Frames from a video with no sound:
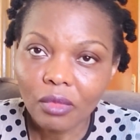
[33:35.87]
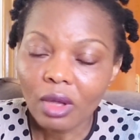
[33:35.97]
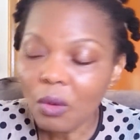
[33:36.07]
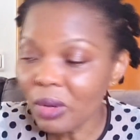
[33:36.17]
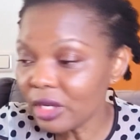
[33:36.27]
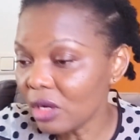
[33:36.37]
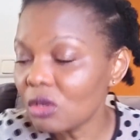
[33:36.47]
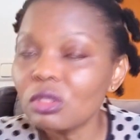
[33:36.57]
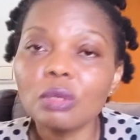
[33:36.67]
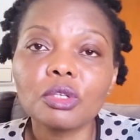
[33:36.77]
And when they
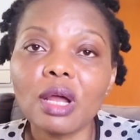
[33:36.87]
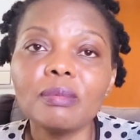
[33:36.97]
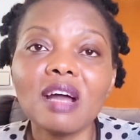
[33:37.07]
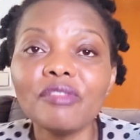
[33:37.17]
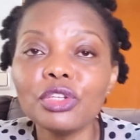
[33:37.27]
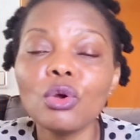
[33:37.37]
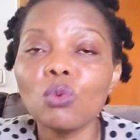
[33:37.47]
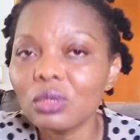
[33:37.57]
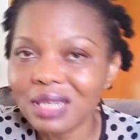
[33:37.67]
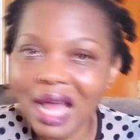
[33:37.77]
unsubscribe, that video
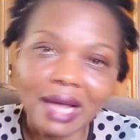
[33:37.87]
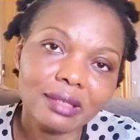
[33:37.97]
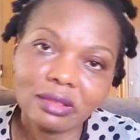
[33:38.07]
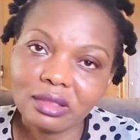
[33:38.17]
will die.